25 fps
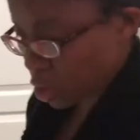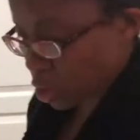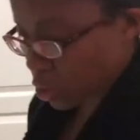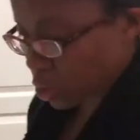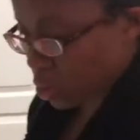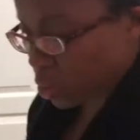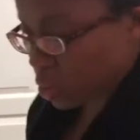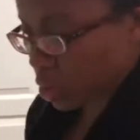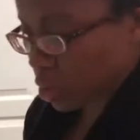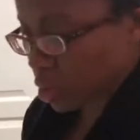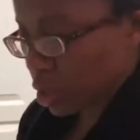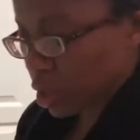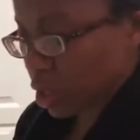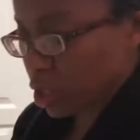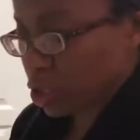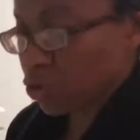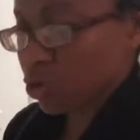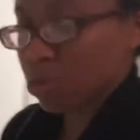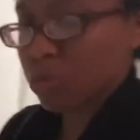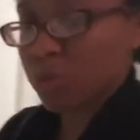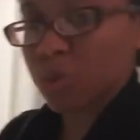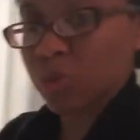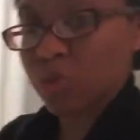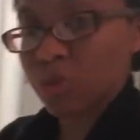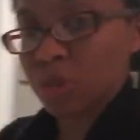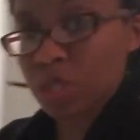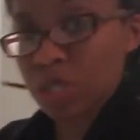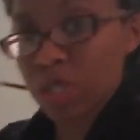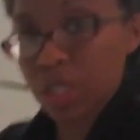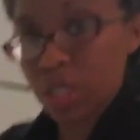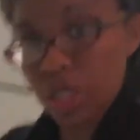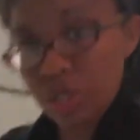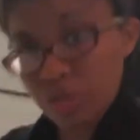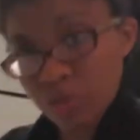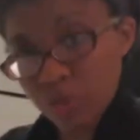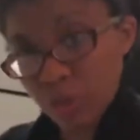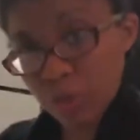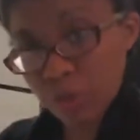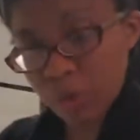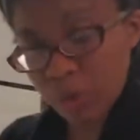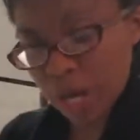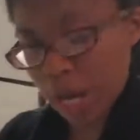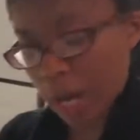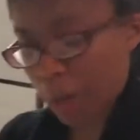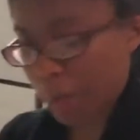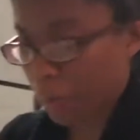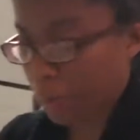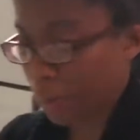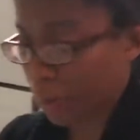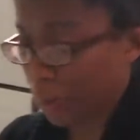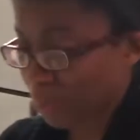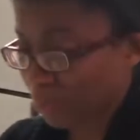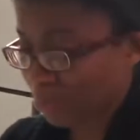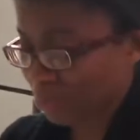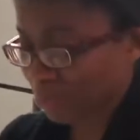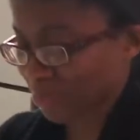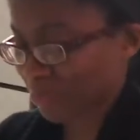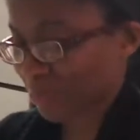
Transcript: to do is remove the skin from your apple.